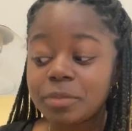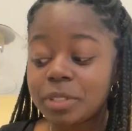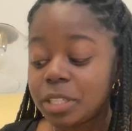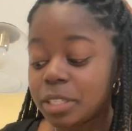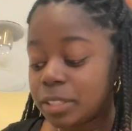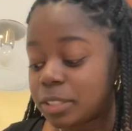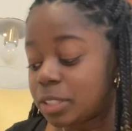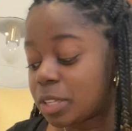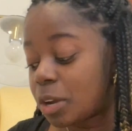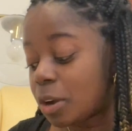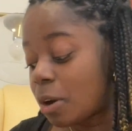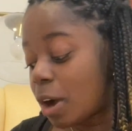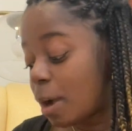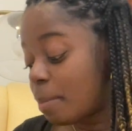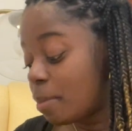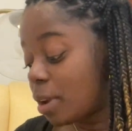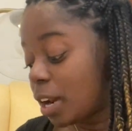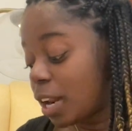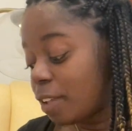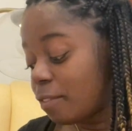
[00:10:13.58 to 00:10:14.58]
So I'm
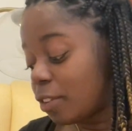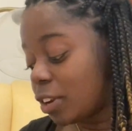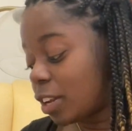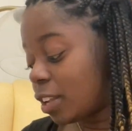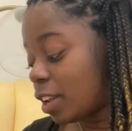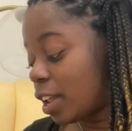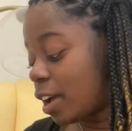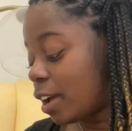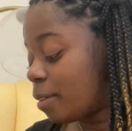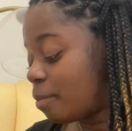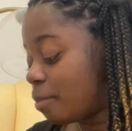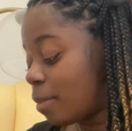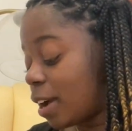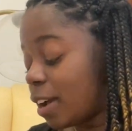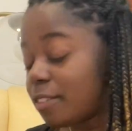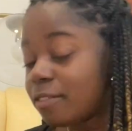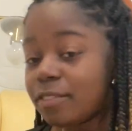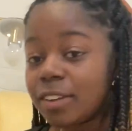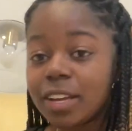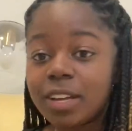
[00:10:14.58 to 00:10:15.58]
not even gonna lie,
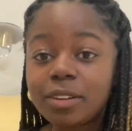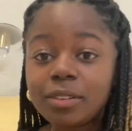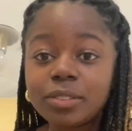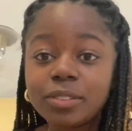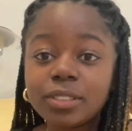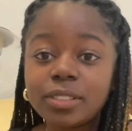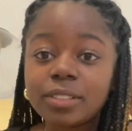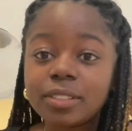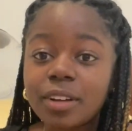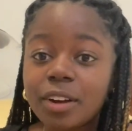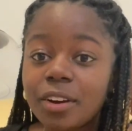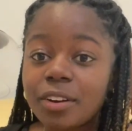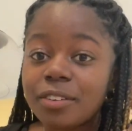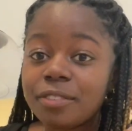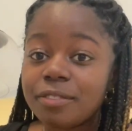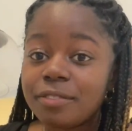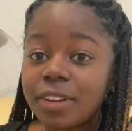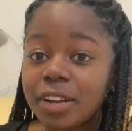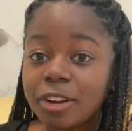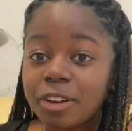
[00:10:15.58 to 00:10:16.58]
my veils are
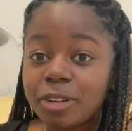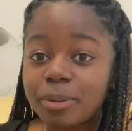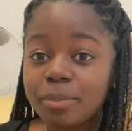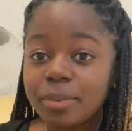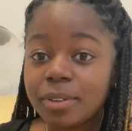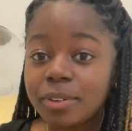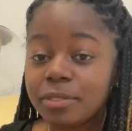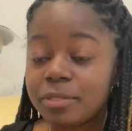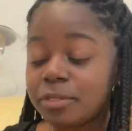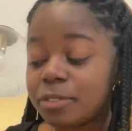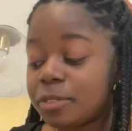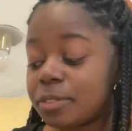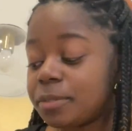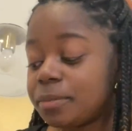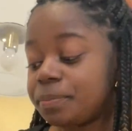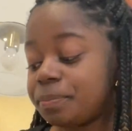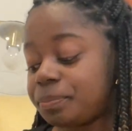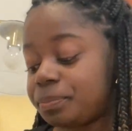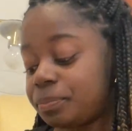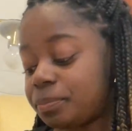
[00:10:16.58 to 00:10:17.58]
very beautiful.
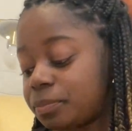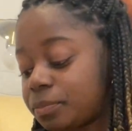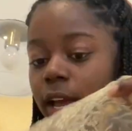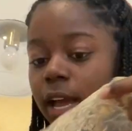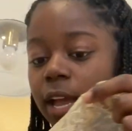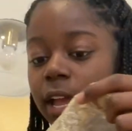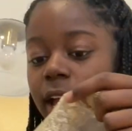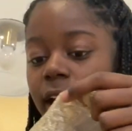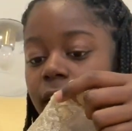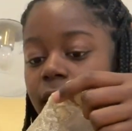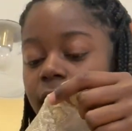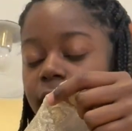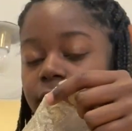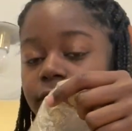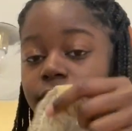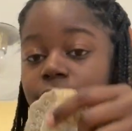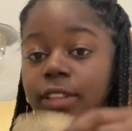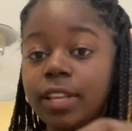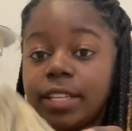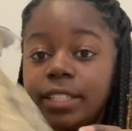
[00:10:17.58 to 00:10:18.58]
I have
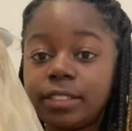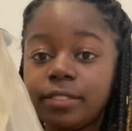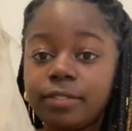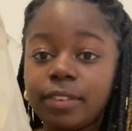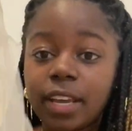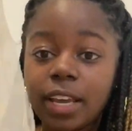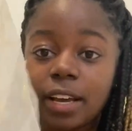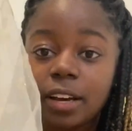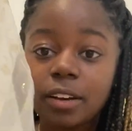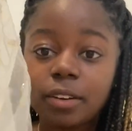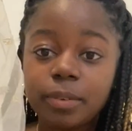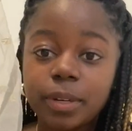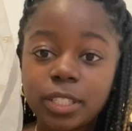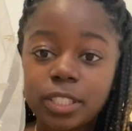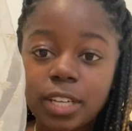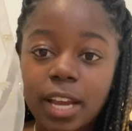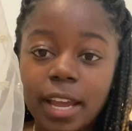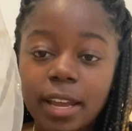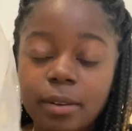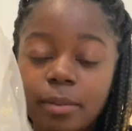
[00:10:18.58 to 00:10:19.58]
this veil, which
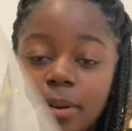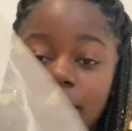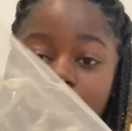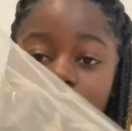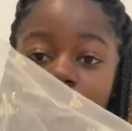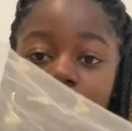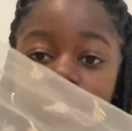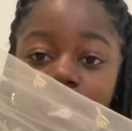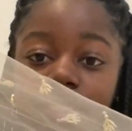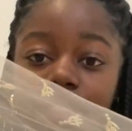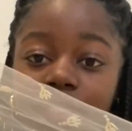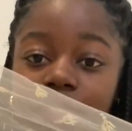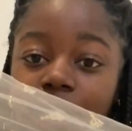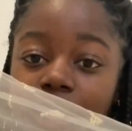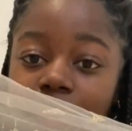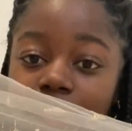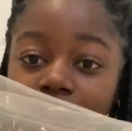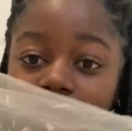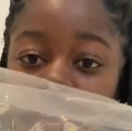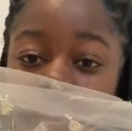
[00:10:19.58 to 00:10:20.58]
I wear on
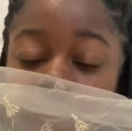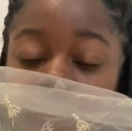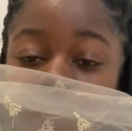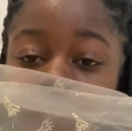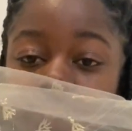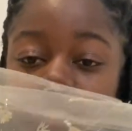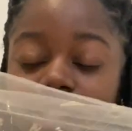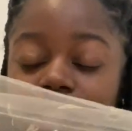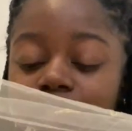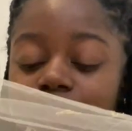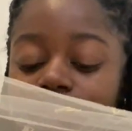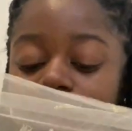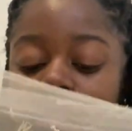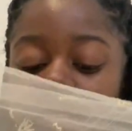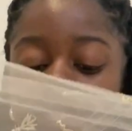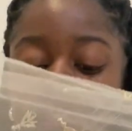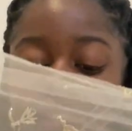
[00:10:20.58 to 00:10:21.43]
Sundays, just because